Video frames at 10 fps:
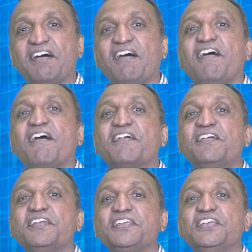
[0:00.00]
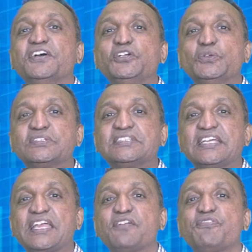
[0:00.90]
are here to
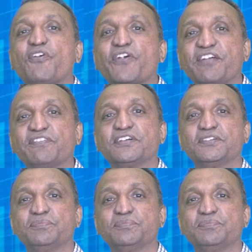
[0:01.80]
stay forever.